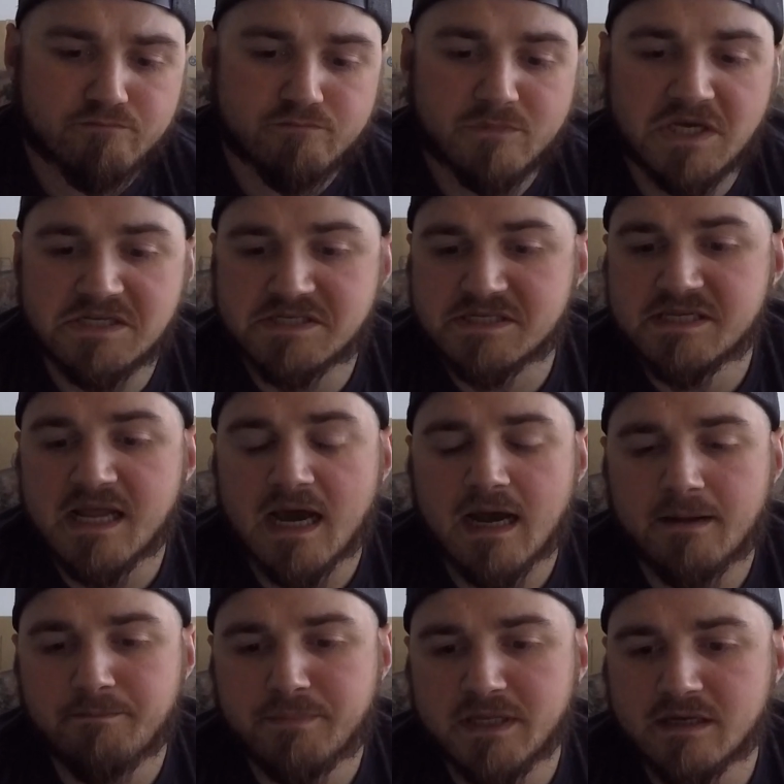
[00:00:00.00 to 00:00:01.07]
That's
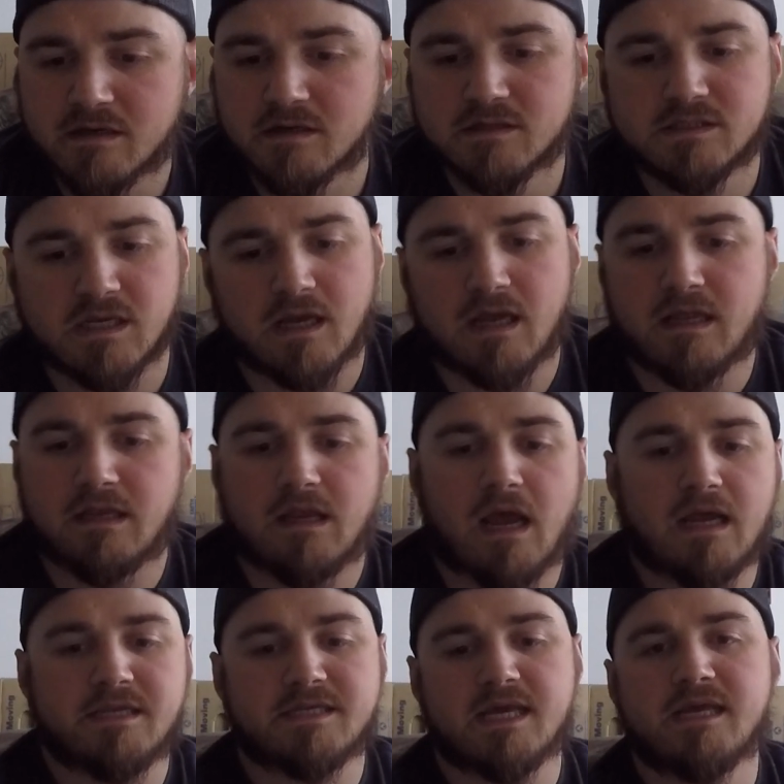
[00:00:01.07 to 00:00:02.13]
not because I
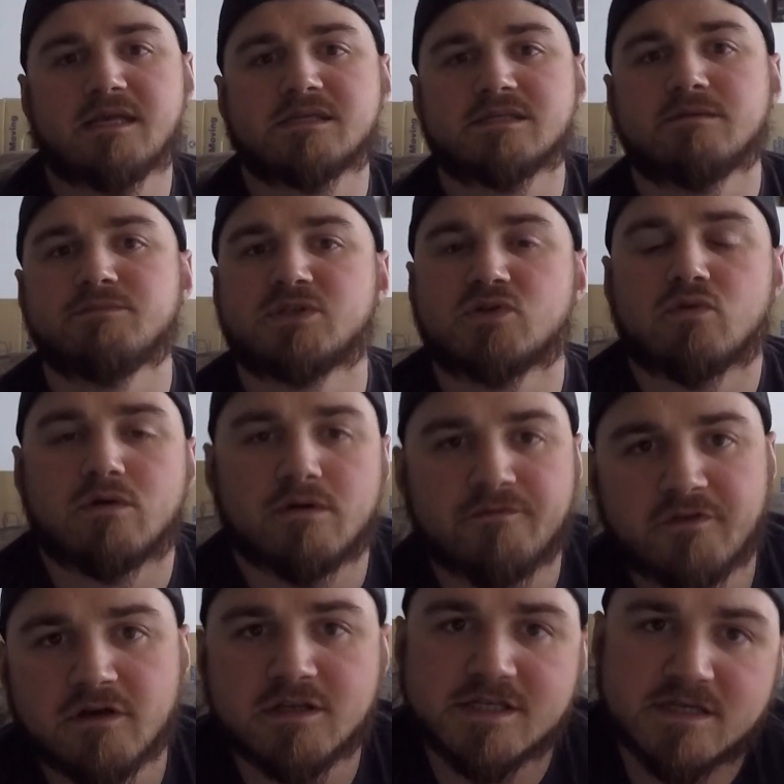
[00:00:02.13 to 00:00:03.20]
take some sort of
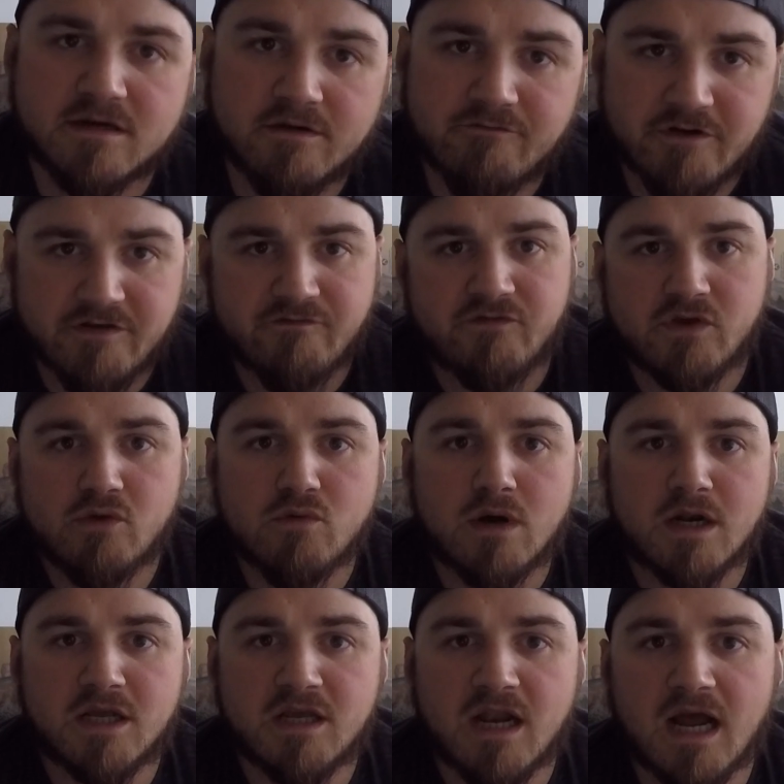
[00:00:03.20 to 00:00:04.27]
conservative view
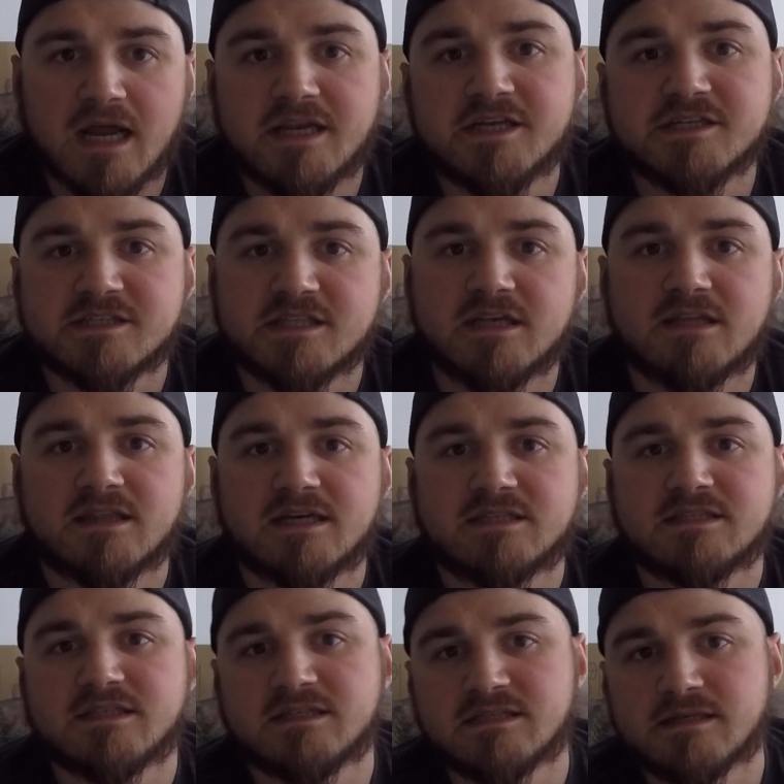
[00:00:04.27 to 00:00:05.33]
on it. I just think that's
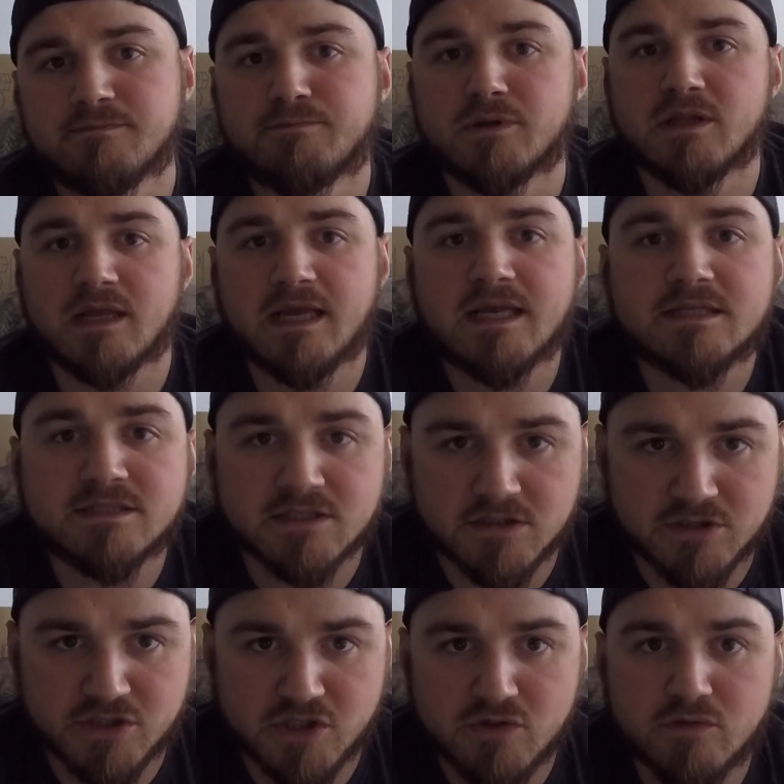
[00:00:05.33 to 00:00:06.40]
the simple answer
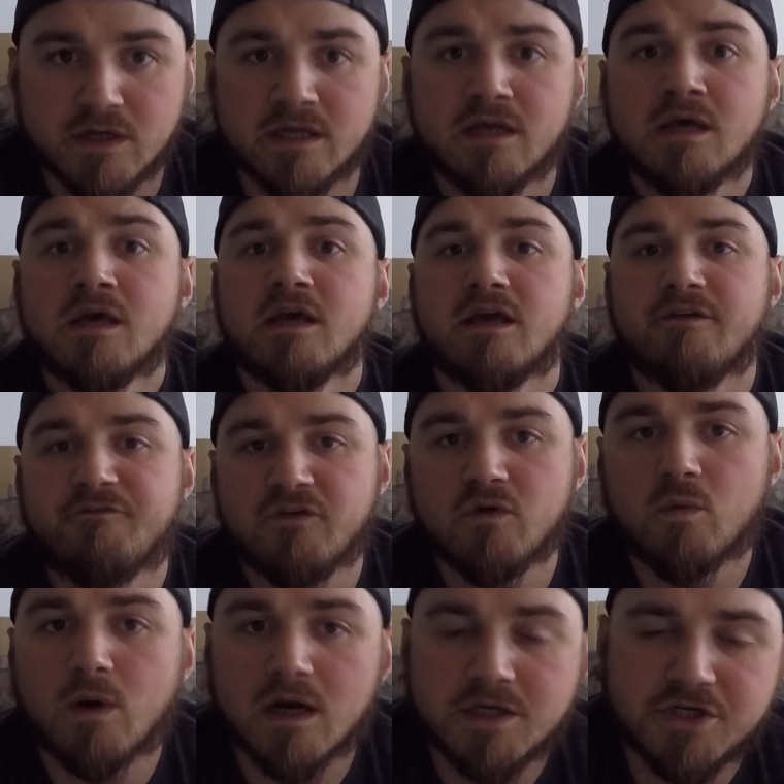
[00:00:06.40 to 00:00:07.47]
to it. If you
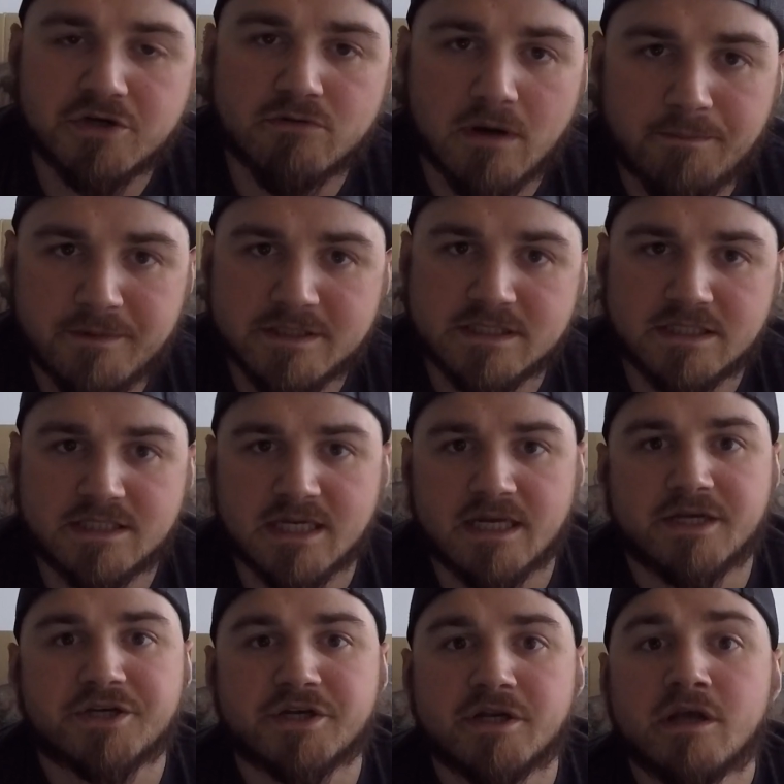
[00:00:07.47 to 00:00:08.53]
want your
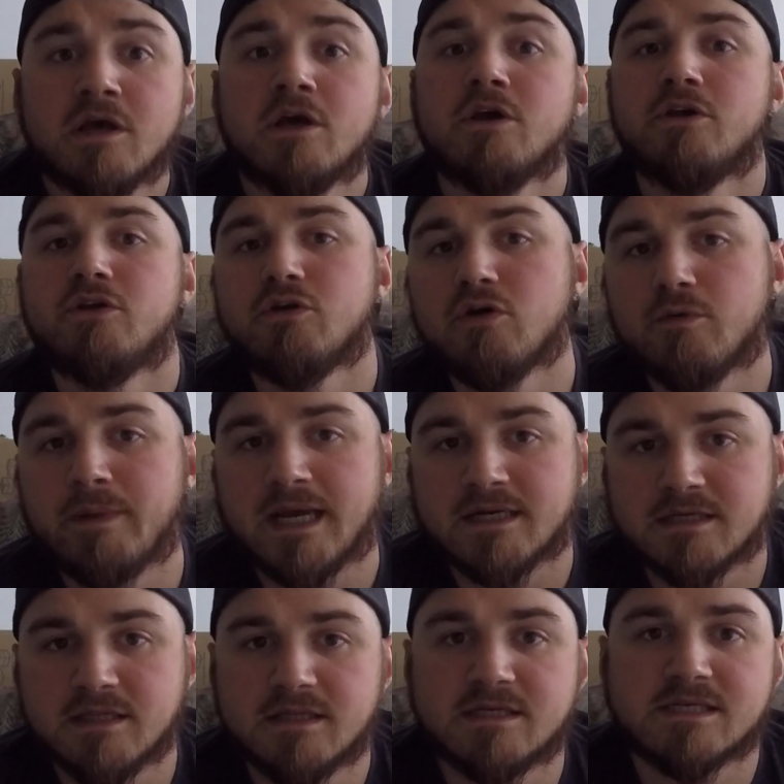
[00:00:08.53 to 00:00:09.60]
representation, you go back
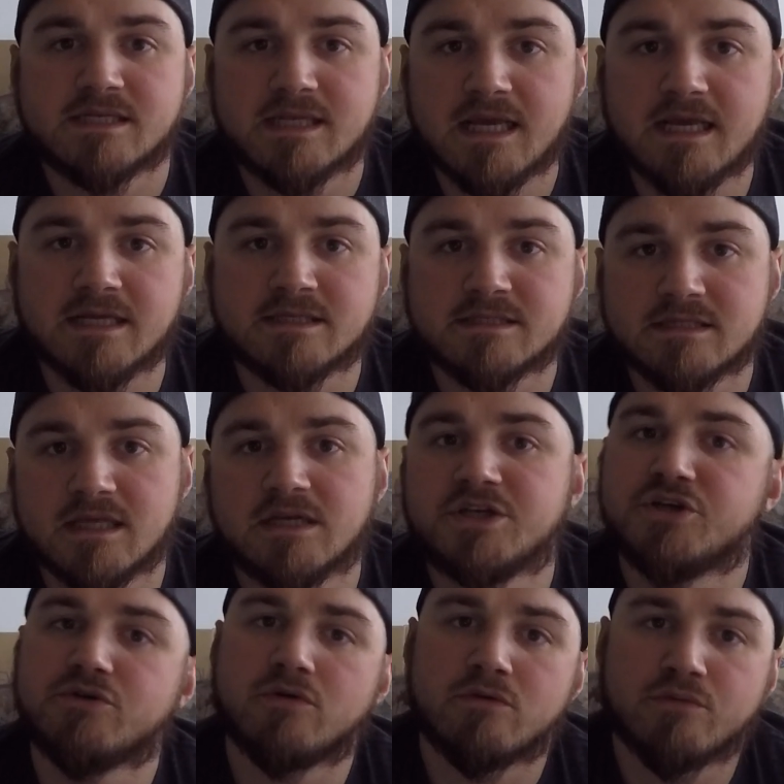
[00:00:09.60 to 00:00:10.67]
to the states that
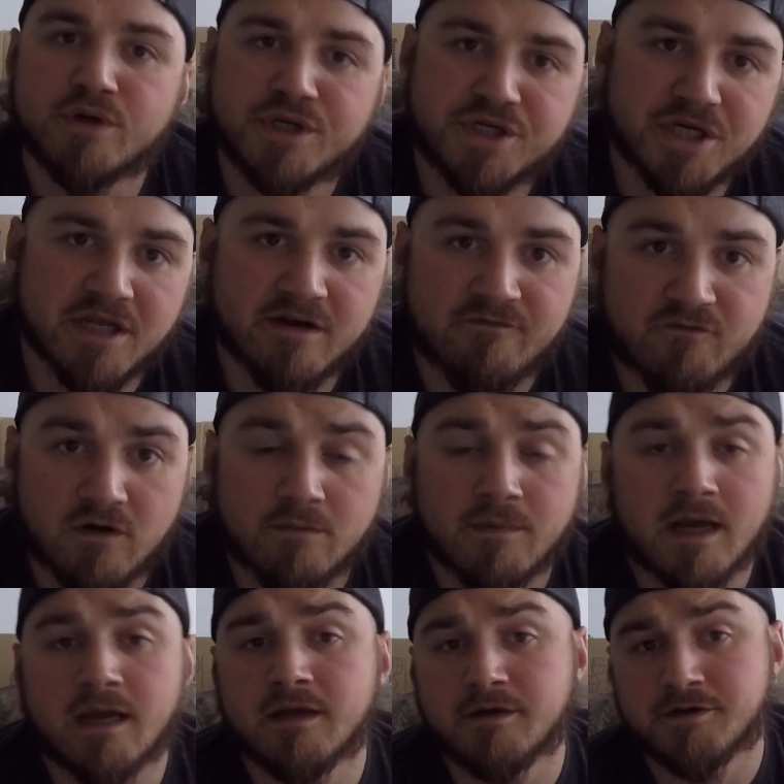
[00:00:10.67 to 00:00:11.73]
you originated from.
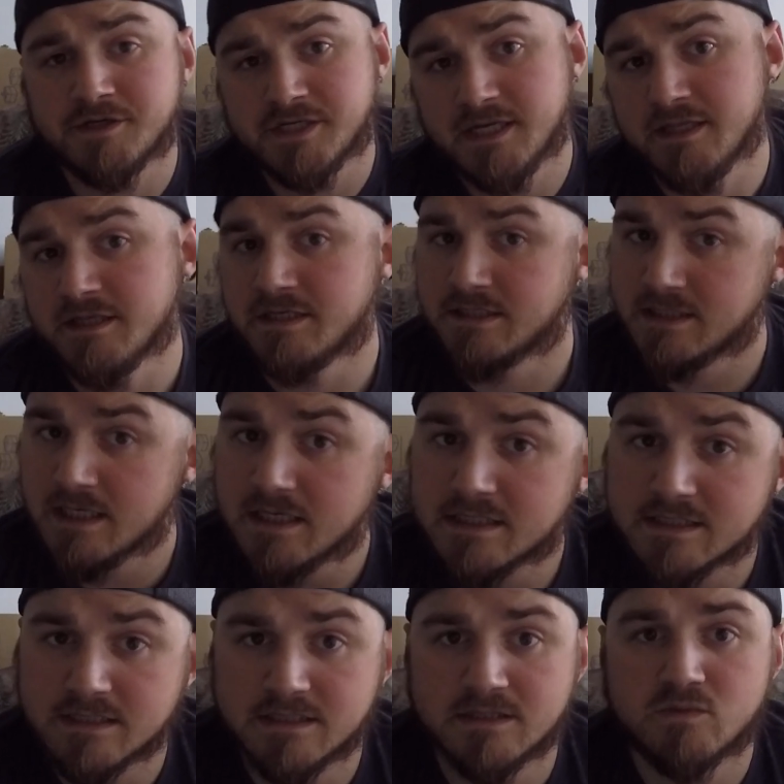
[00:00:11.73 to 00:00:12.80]
I understand the
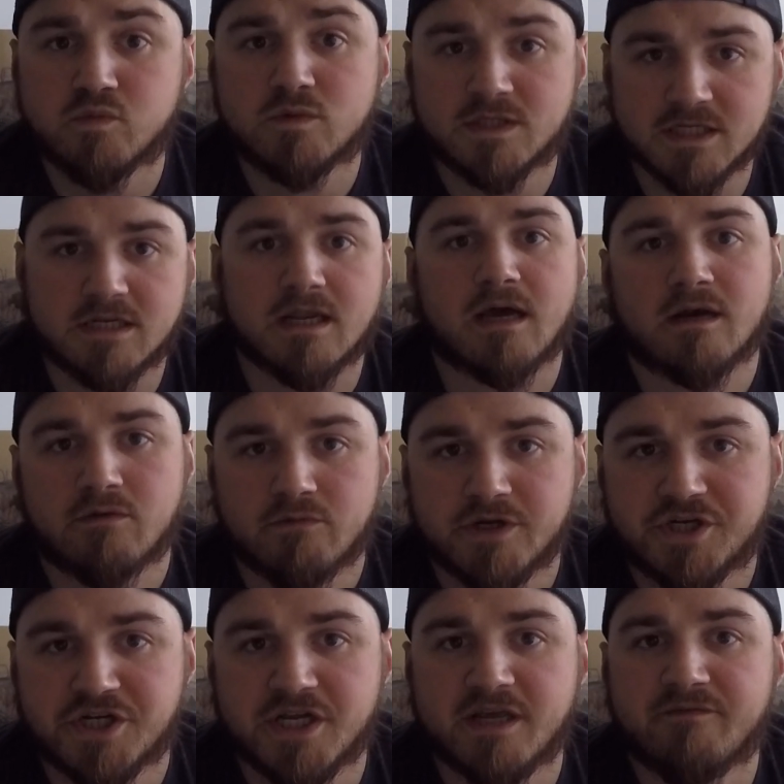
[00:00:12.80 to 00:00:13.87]
citizens did not
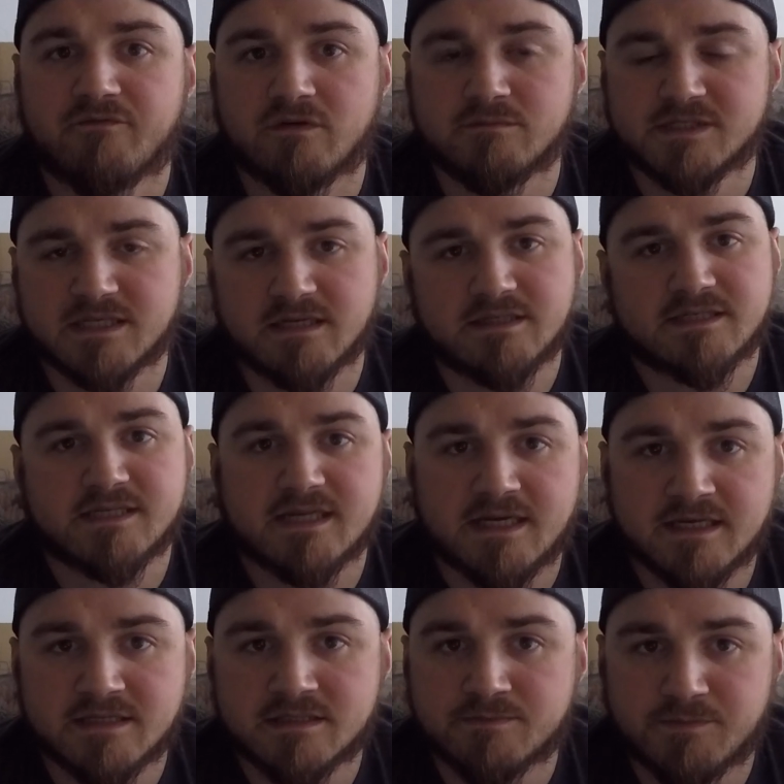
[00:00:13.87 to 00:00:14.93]
originate from said
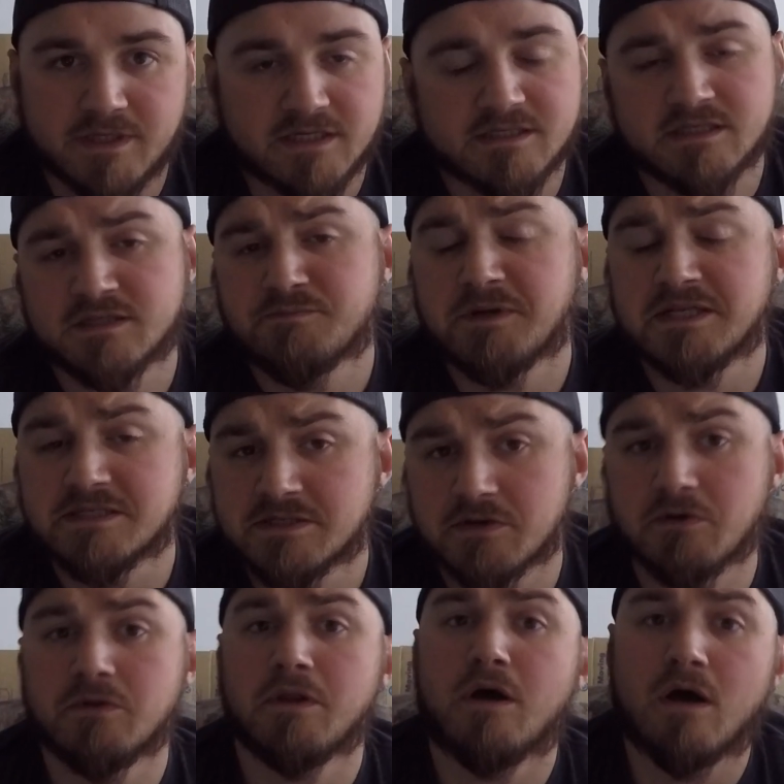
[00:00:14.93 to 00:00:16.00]
states because it's been so
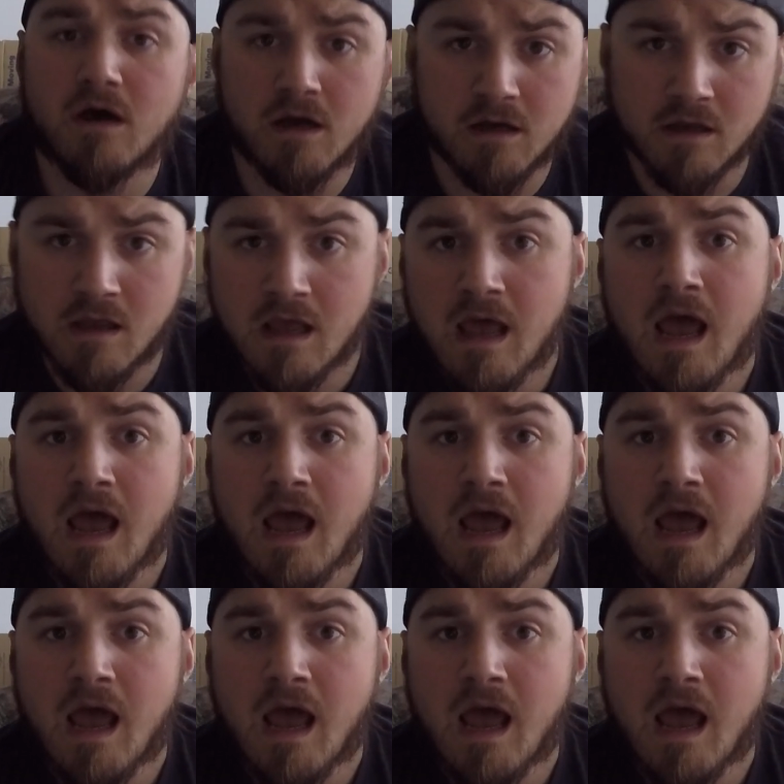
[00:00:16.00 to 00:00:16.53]
long.